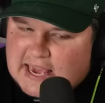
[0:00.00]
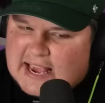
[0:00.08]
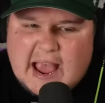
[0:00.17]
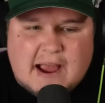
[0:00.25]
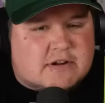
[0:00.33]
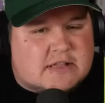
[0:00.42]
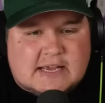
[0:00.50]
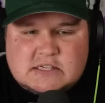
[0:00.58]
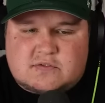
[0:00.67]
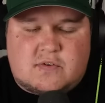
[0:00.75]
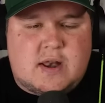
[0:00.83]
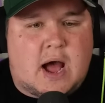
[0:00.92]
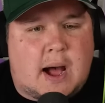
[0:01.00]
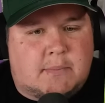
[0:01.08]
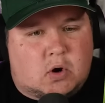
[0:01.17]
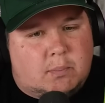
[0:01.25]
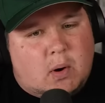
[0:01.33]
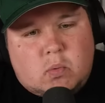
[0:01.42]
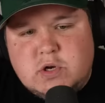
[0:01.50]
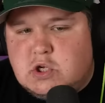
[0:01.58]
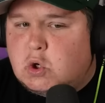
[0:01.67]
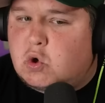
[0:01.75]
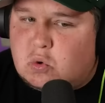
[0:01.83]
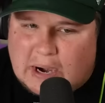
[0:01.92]
everything is phenomenal. But when you
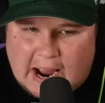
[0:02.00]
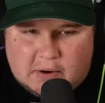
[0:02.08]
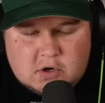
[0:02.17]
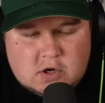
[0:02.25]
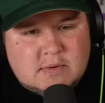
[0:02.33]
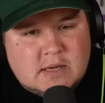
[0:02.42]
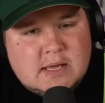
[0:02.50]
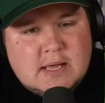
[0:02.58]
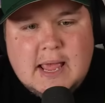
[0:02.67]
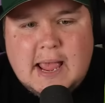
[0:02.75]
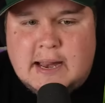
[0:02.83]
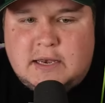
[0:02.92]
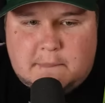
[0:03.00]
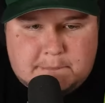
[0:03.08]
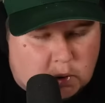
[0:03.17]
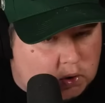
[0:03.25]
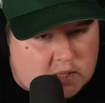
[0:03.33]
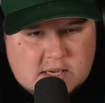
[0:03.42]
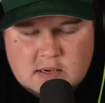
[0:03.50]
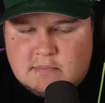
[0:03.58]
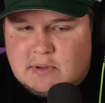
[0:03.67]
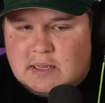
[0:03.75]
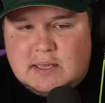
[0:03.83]
crowd him and you bully him,